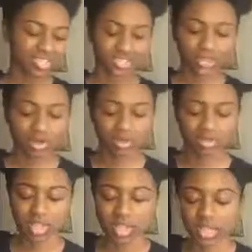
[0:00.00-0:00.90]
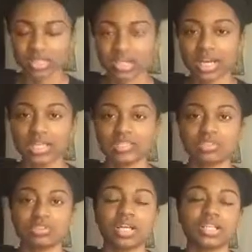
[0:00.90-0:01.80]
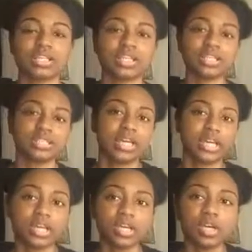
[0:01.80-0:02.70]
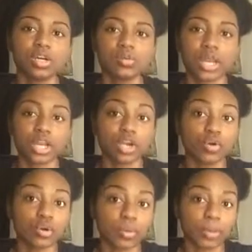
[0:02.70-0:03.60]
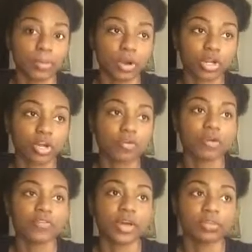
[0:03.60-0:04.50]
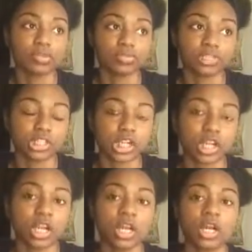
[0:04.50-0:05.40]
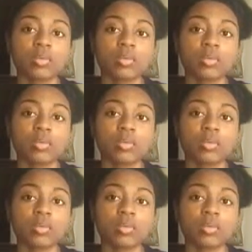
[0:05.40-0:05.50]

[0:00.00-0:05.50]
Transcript: So I was kind of excited. So, like, the next day, we had a going away party. All my family was there.